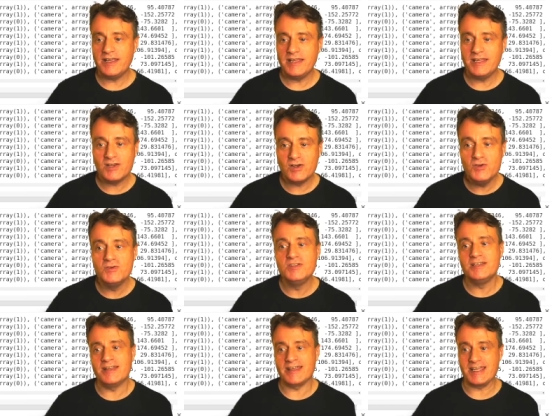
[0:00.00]
include
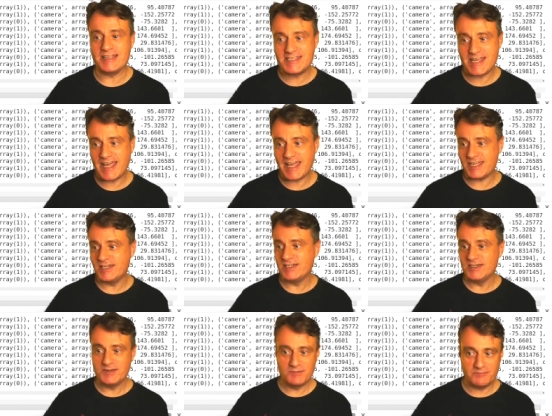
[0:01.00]
like attack,
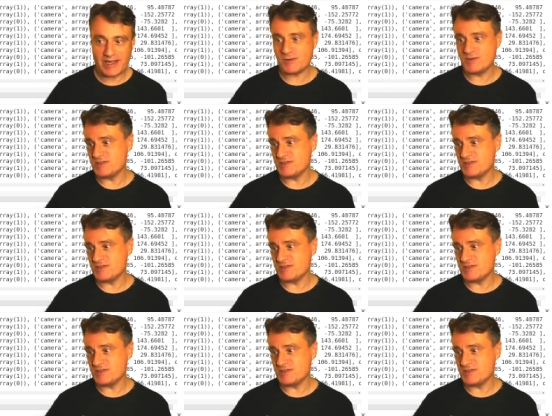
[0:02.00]
backwards